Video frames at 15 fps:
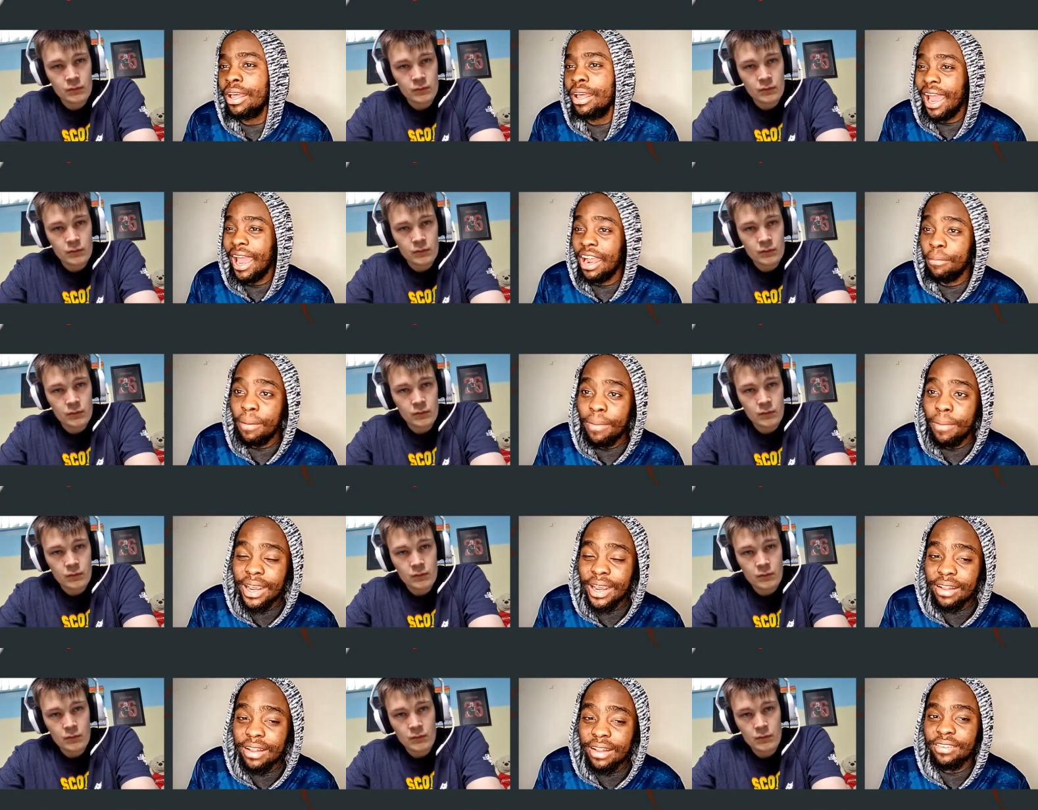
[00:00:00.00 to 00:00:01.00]
Speaker 1: I remember
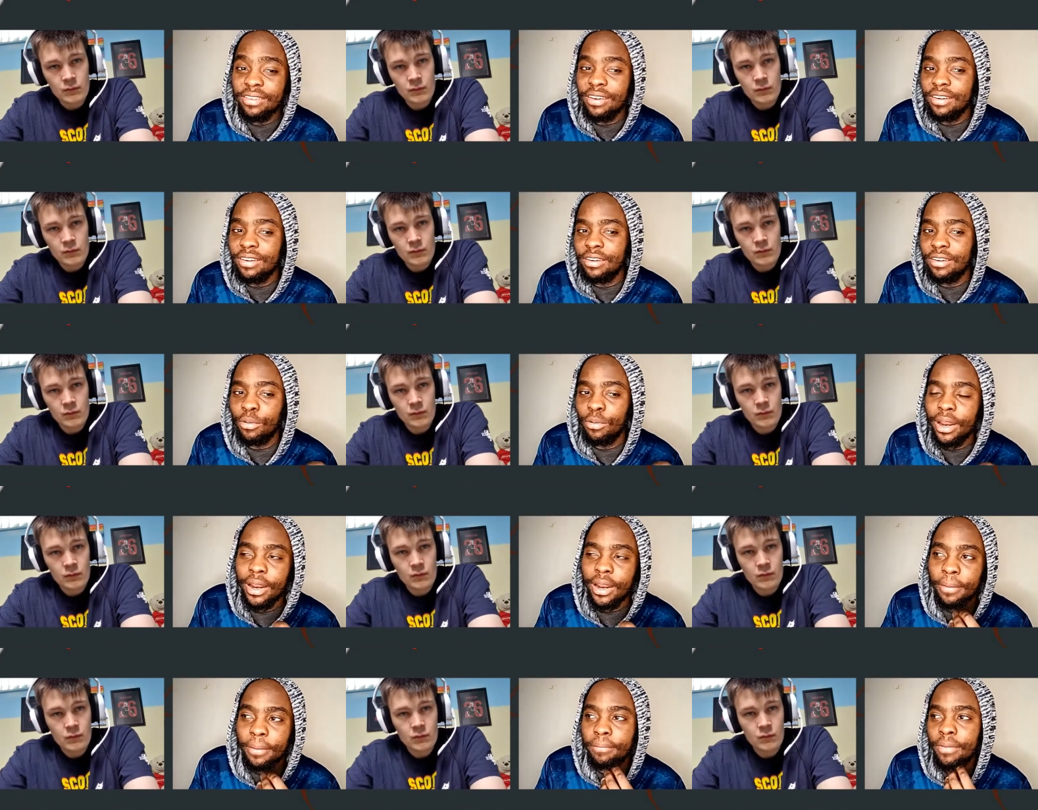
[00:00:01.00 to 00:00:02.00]
against City when
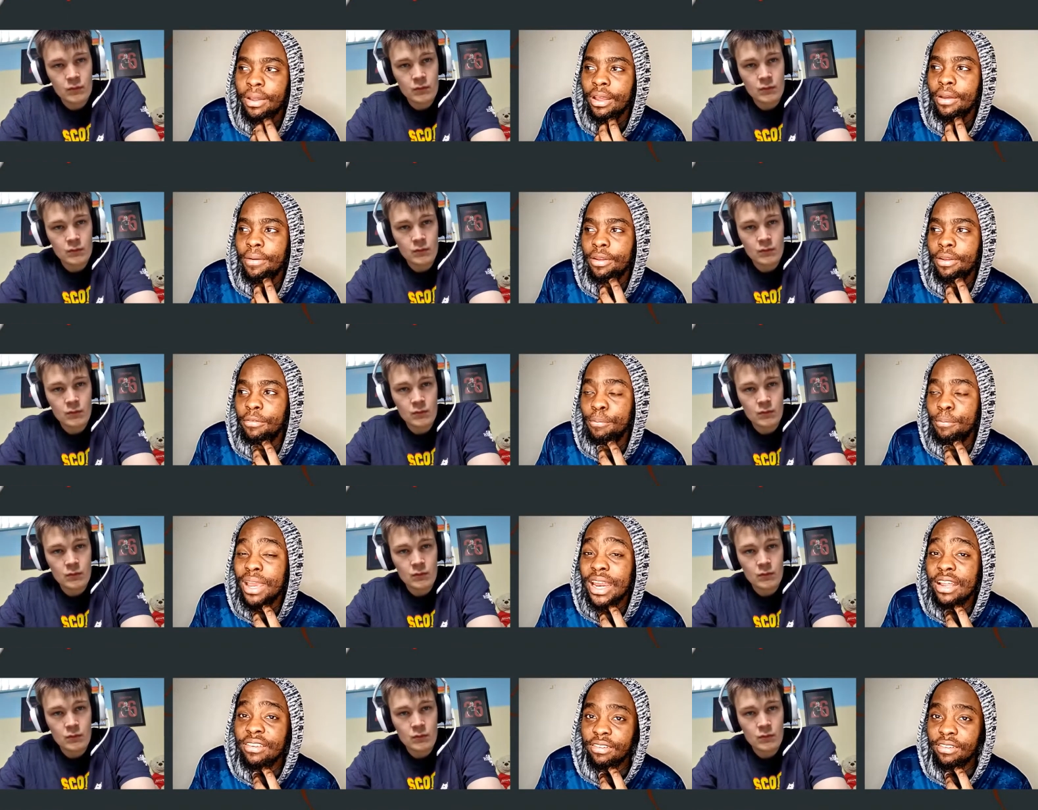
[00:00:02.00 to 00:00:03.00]
um,
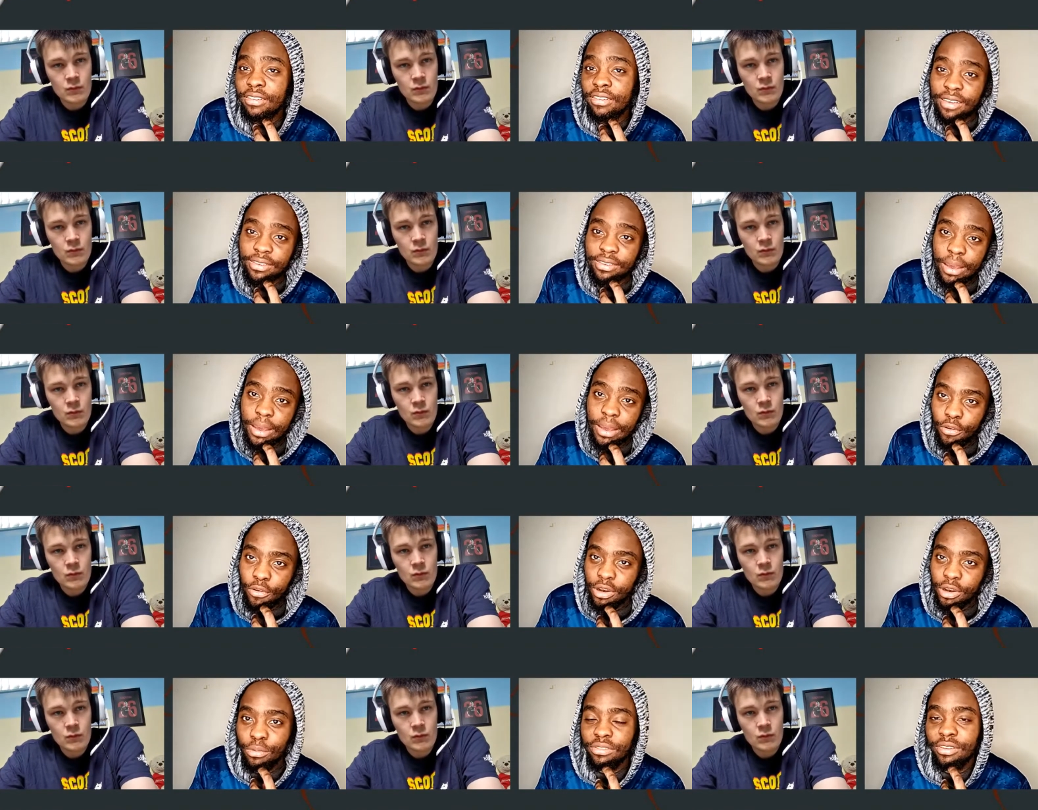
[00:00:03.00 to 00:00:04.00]
Bilic's last game, when
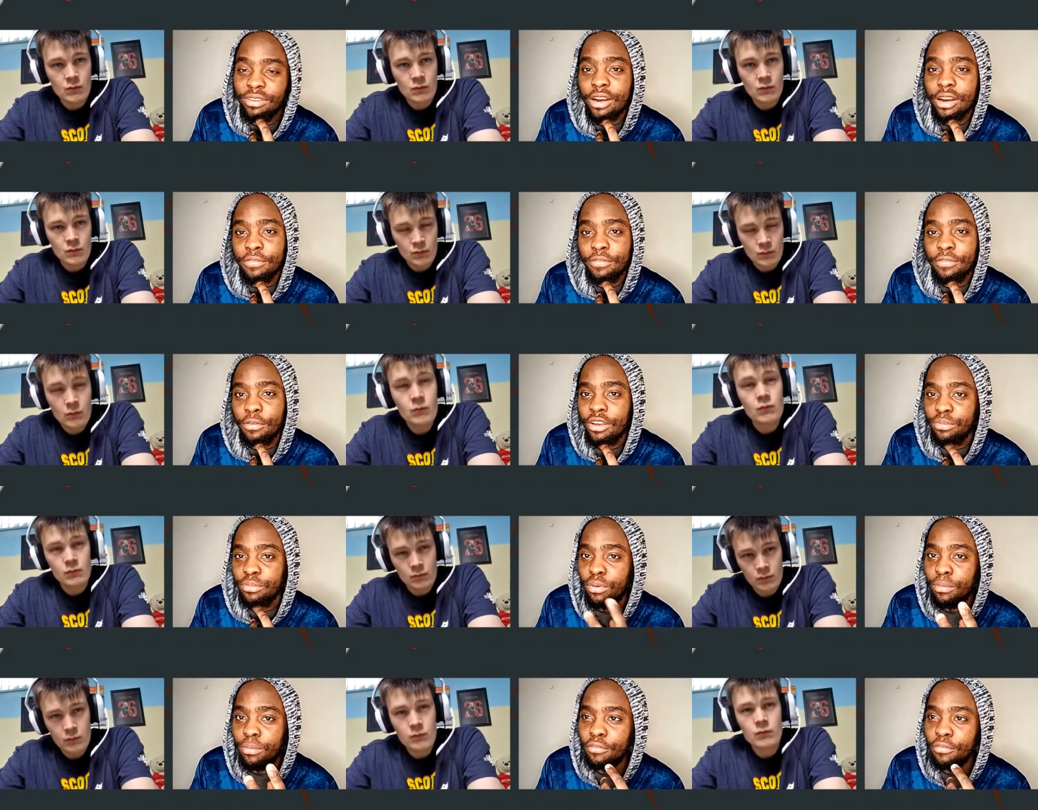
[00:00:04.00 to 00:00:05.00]
he was sacked for West Brom
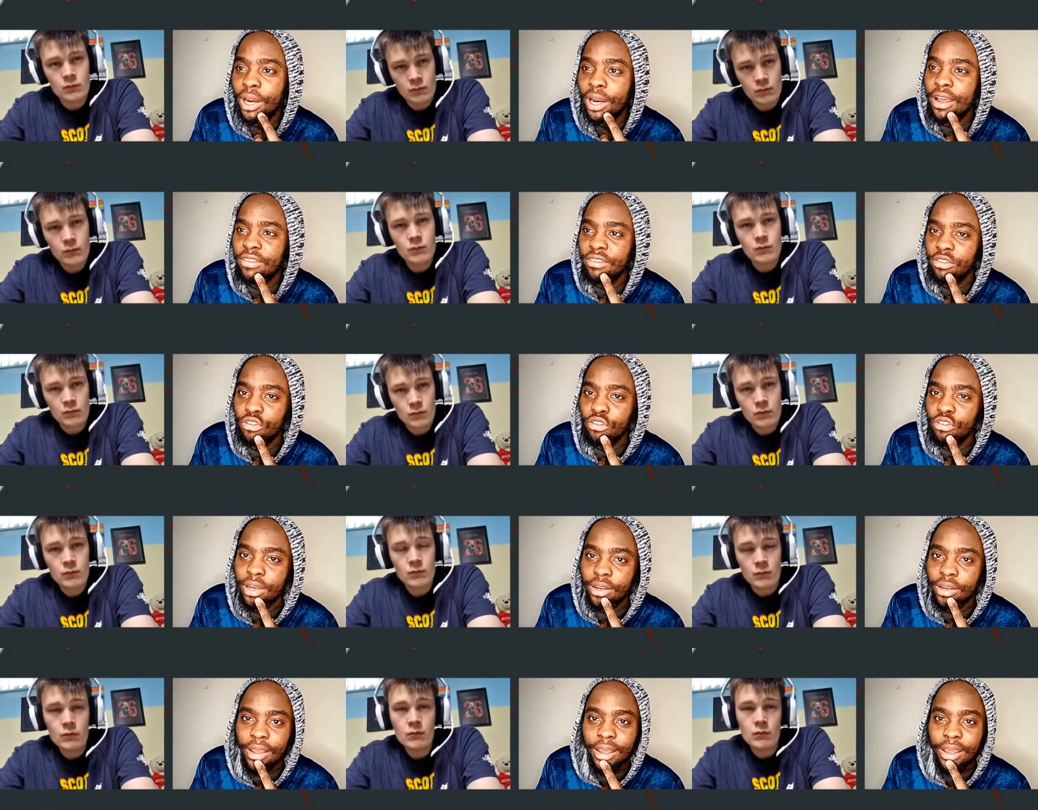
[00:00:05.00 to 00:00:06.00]
before Allardyce joined,
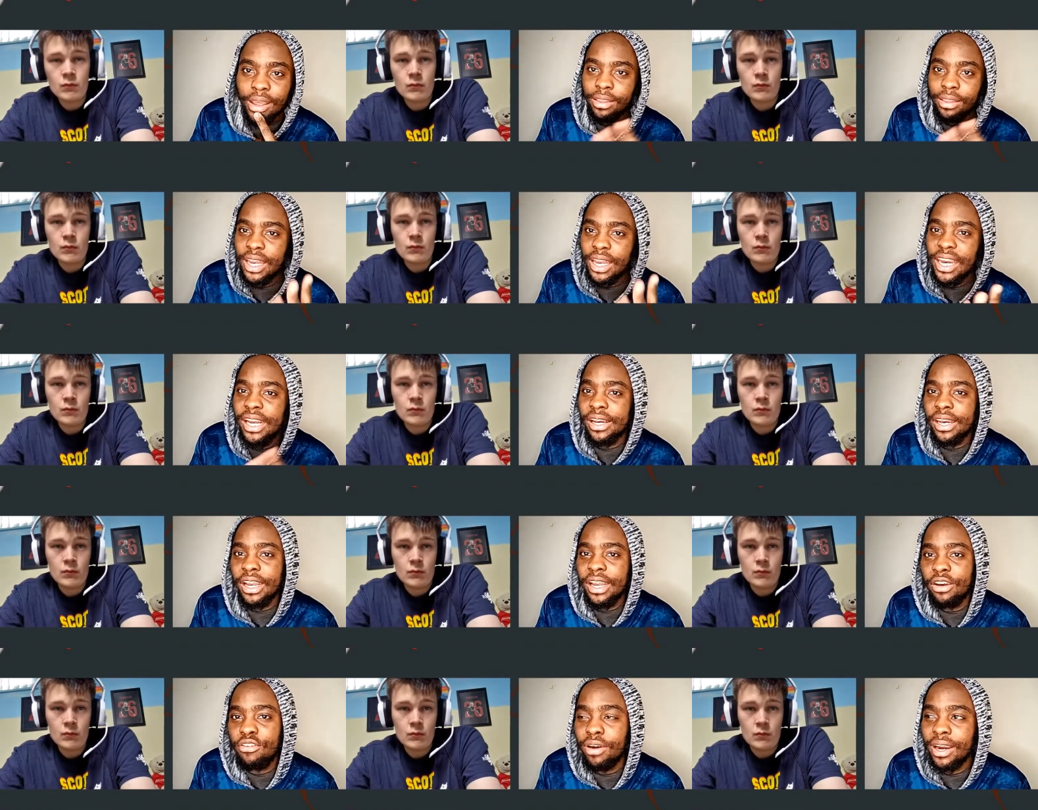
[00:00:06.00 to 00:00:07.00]
the
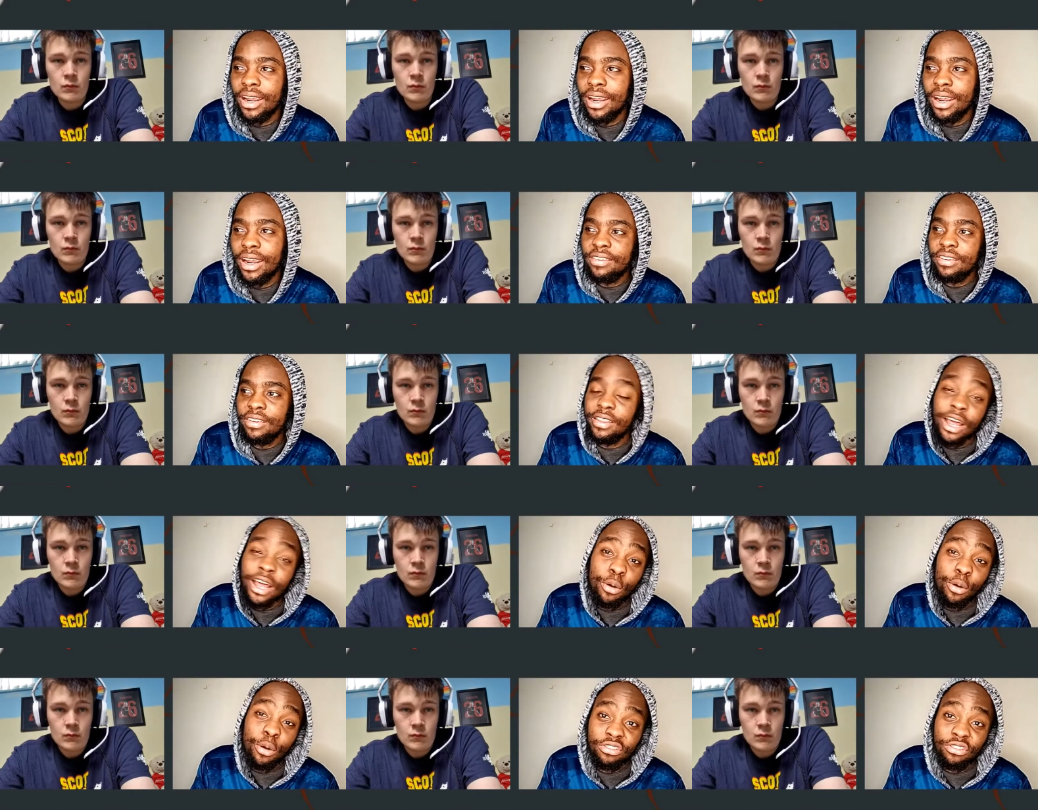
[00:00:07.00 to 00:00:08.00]
nil-nil draw against City, that
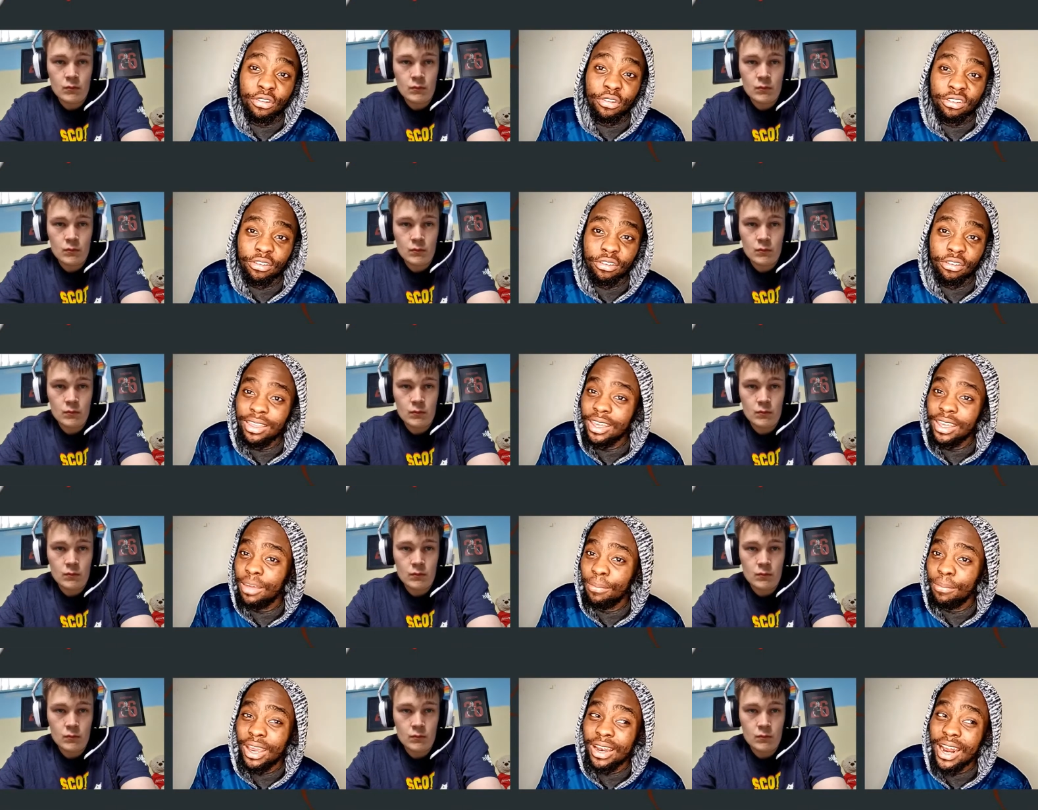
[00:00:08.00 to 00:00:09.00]
was Johnston. I think he
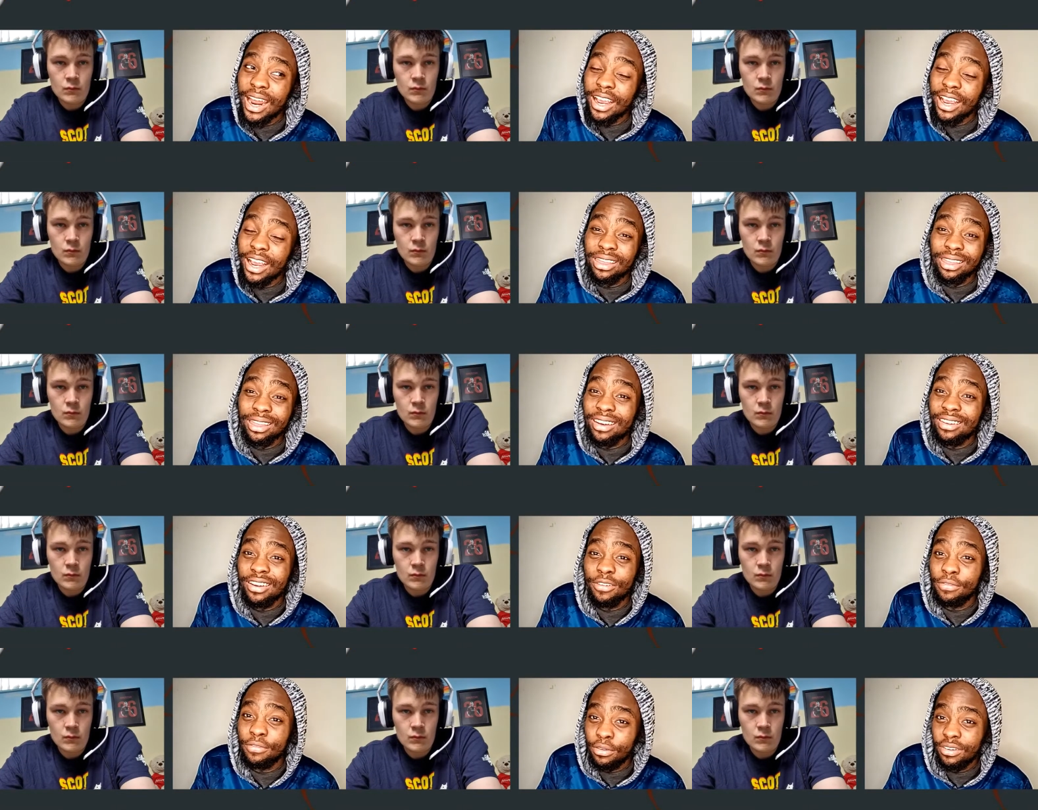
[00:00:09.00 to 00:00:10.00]
made like 13,
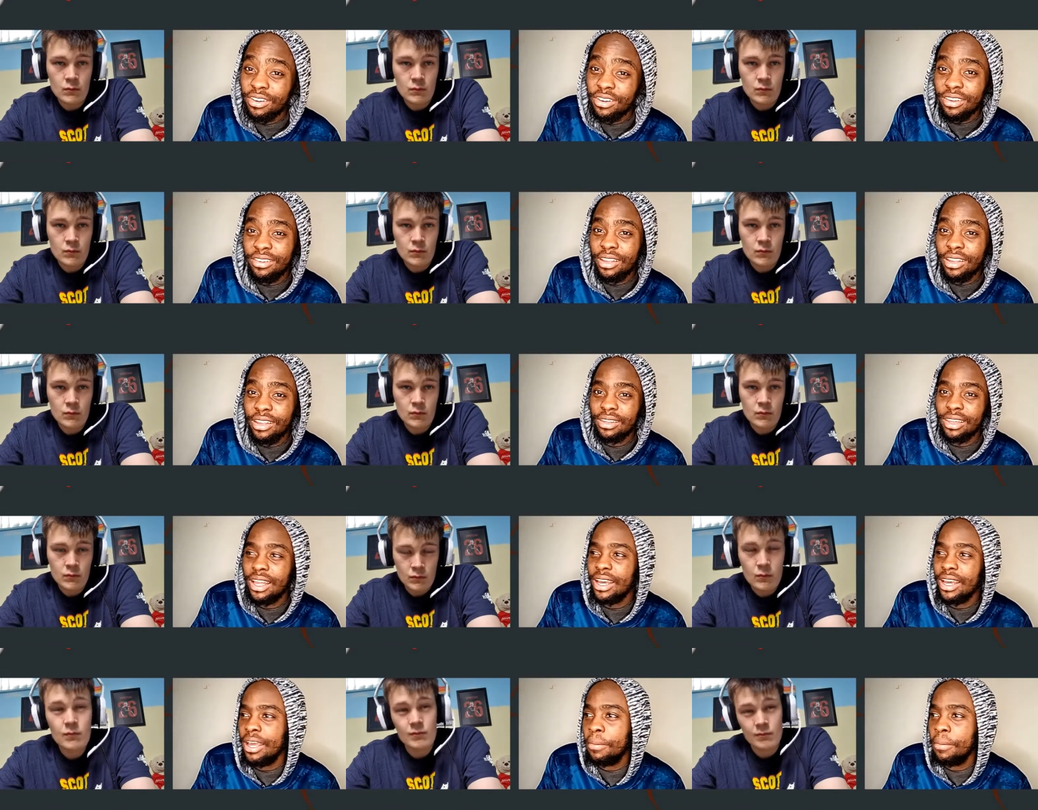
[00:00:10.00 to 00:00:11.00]
14 saves in
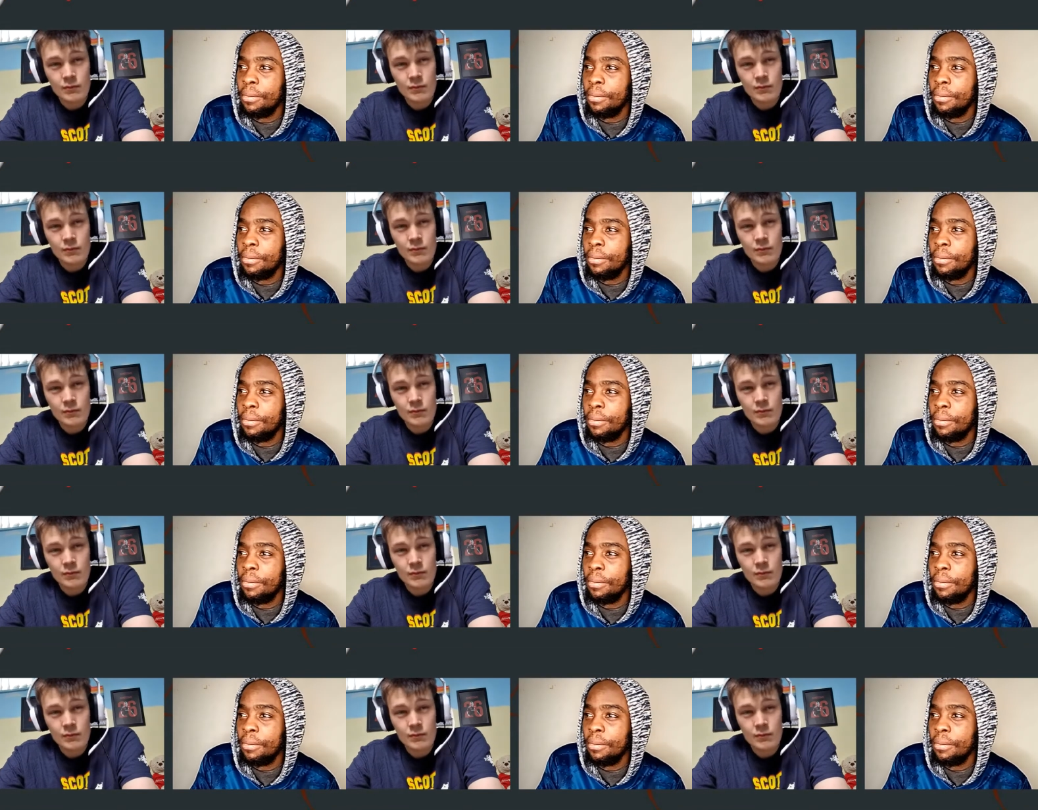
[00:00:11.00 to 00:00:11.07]
that game.